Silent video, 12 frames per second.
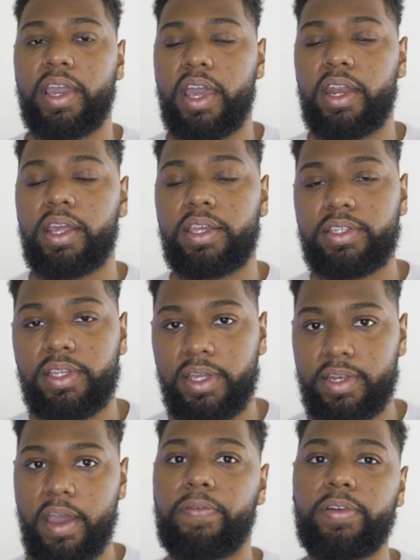and is
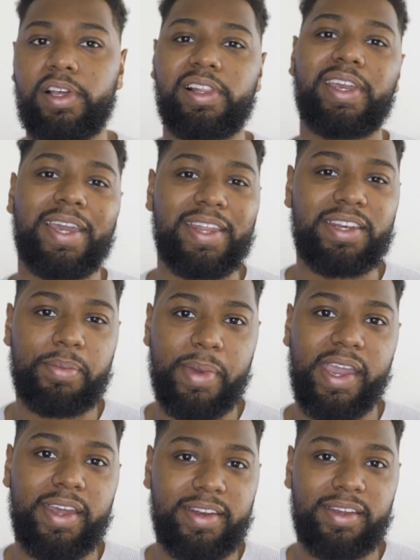definitely in
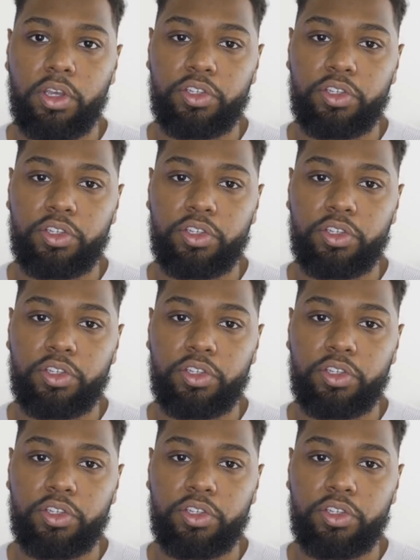demand.